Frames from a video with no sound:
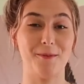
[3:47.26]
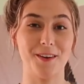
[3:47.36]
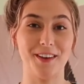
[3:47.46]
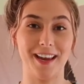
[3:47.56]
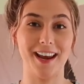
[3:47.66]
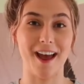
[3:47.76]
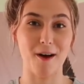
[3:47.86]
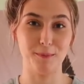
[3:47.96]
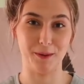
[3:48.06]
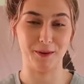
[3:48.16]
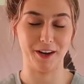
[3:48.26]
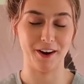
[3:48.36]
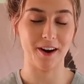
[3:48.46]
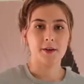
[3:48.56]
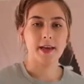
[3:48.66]
really can help you
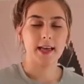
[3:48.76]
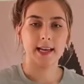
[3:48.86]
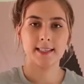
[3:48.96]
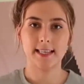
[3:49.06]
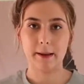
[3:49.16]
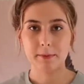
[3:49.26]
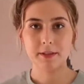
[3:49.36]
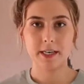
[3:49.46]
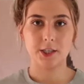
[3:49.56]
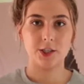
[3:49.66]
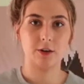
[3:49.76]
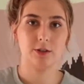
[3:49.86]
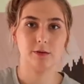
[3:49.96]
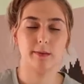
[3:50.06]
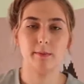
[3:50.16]
here. So that example that I showed
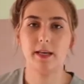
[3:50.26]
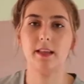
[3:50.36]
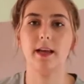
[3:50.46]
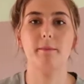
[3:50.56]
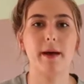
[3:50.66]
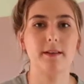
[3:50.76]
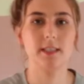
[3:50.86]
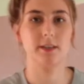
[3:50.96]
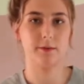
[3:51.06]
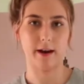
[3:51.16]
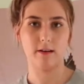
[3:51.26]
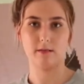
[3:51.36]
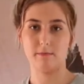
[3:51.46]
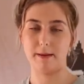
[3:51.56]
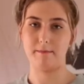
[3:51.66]
you with me like bouncing around in my